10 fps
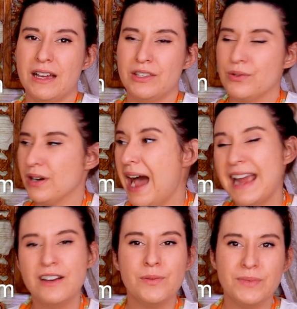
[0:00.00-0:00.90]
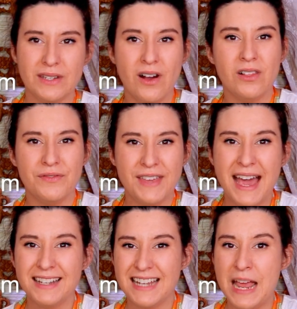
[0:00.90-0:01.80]
your items and all of
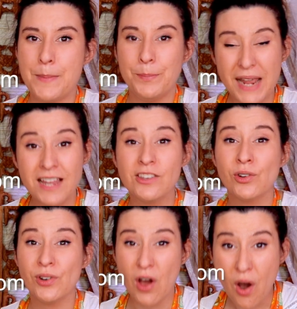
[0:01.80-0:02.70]
that, and make your